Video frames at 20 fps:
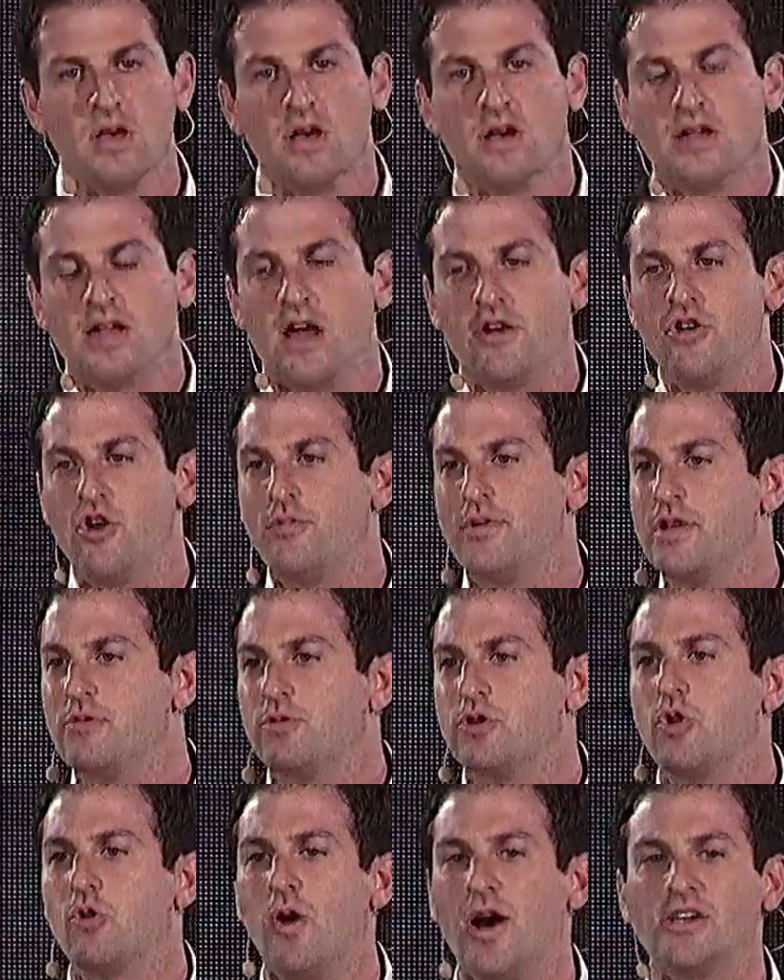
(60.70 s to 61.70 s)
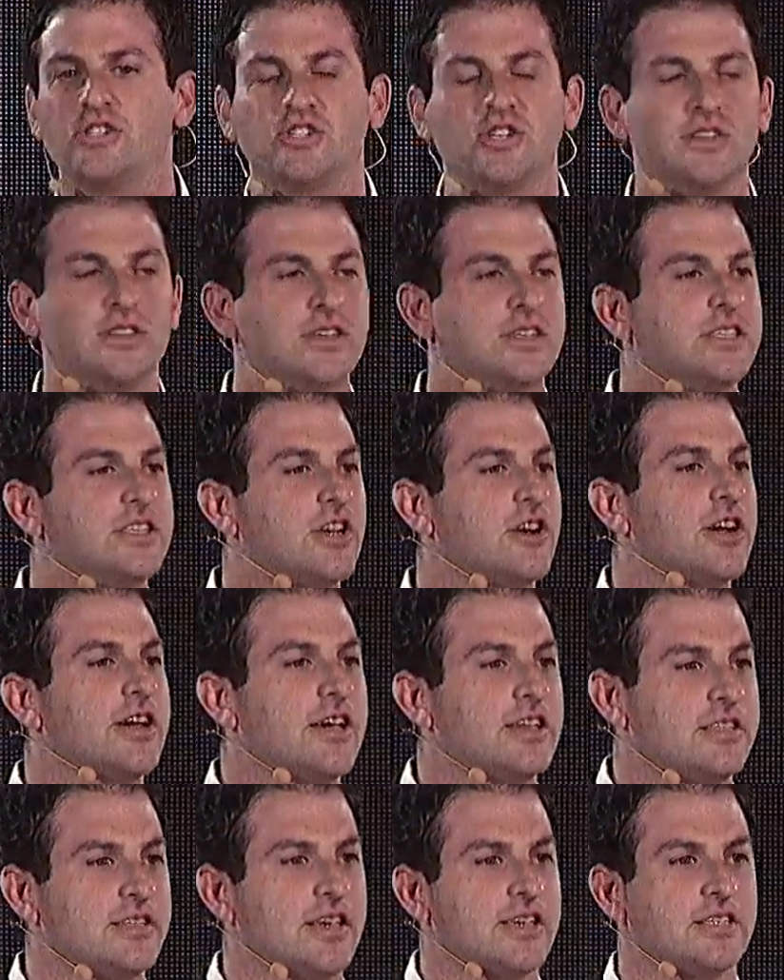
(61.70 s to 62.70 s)
Now, nobody would question the
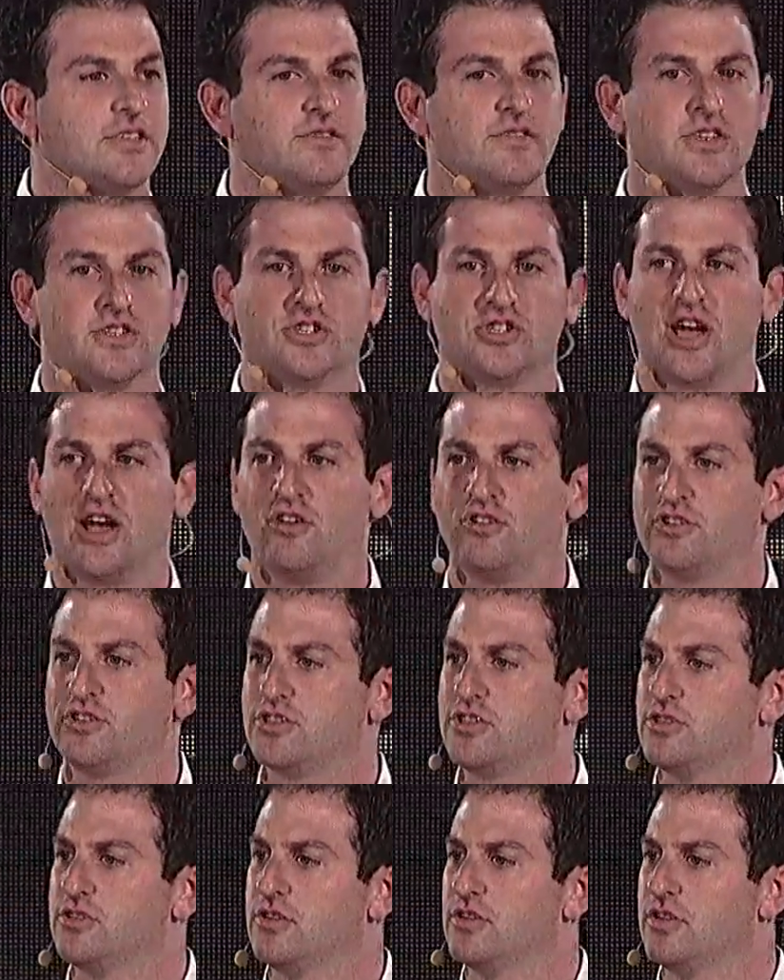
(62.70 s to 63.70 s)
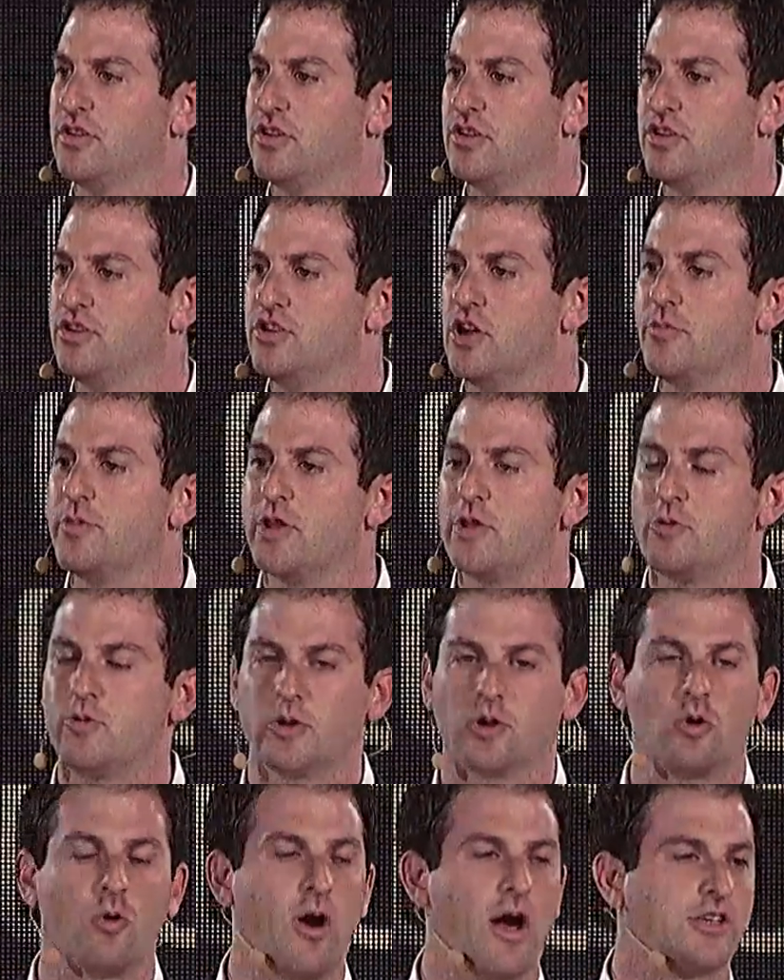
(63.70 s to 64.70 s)
seriousness of this challenge. Nobody
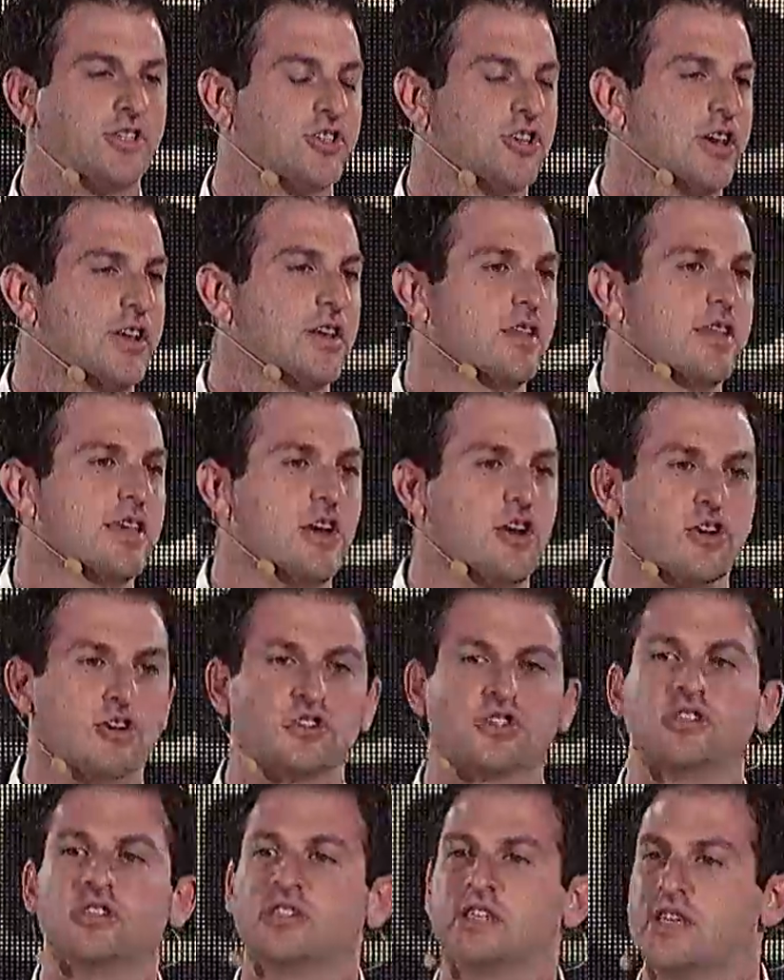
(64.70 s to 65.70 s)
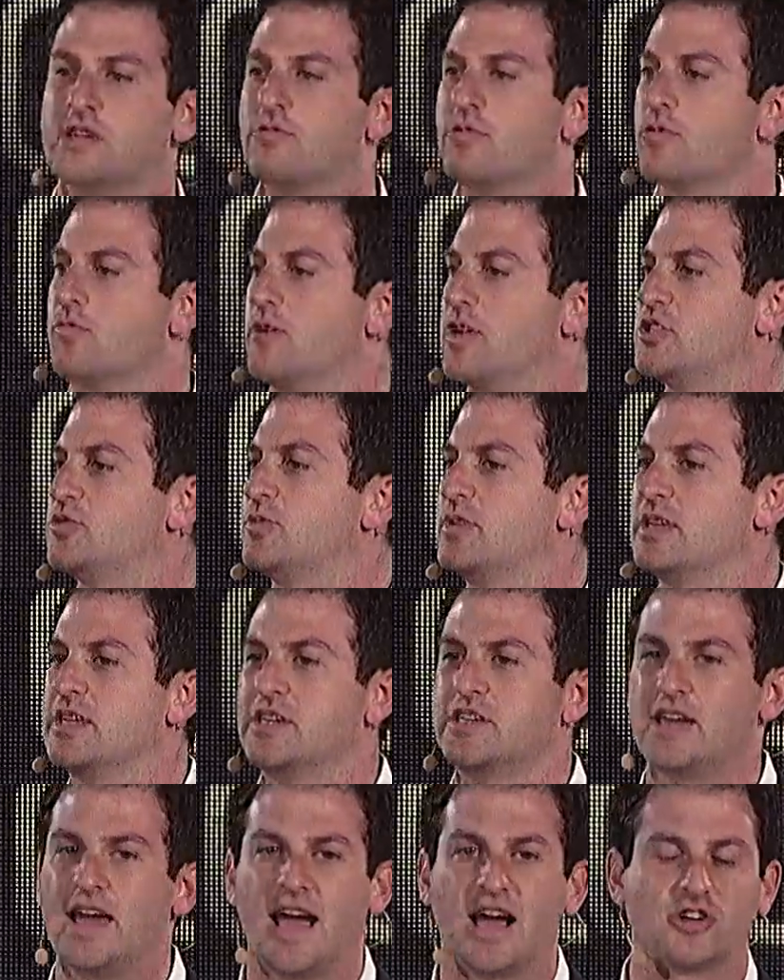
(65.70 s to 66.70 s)
would question the urgency with which we need
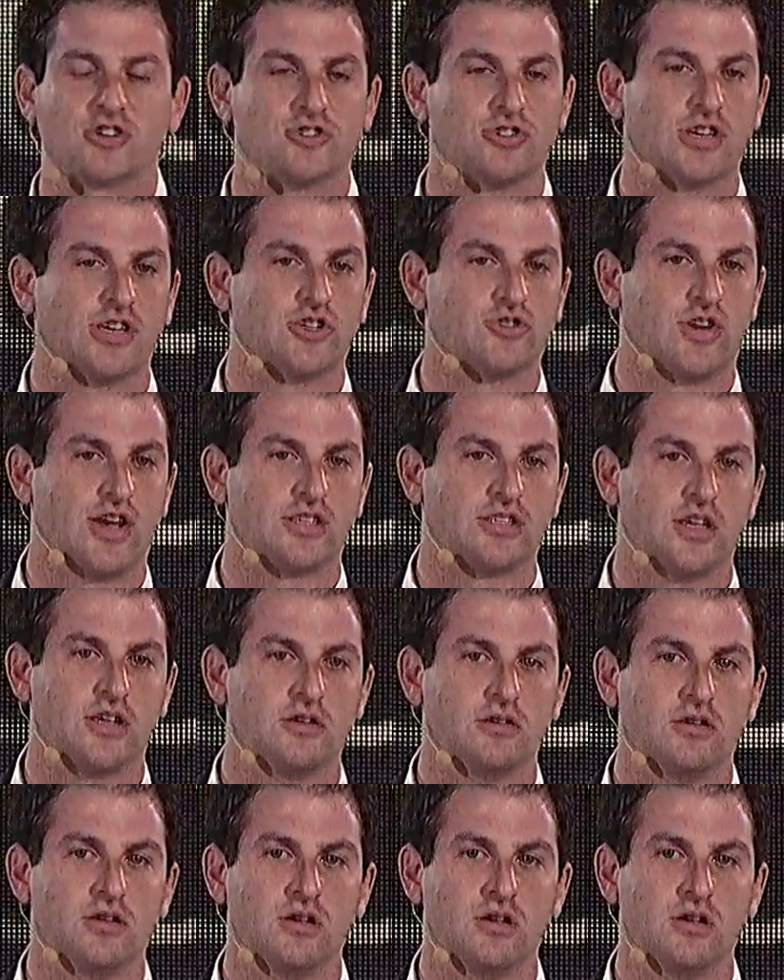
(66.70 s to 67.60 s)
to actually address it.